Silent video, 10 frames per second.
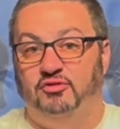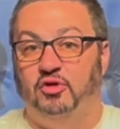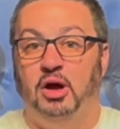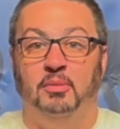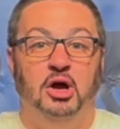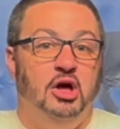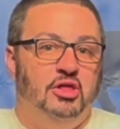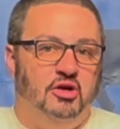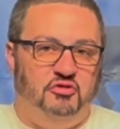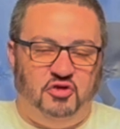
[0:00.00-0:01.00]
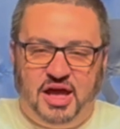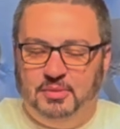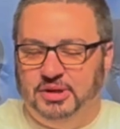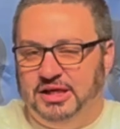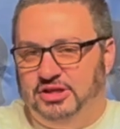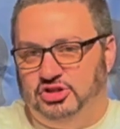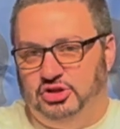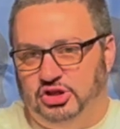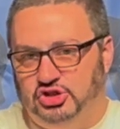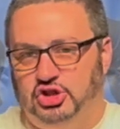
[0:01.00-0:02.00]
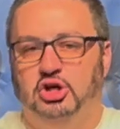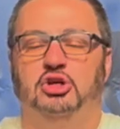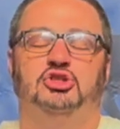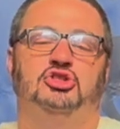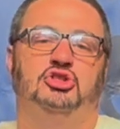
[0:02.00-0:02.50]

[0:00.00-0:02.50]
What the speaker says: from the family to the church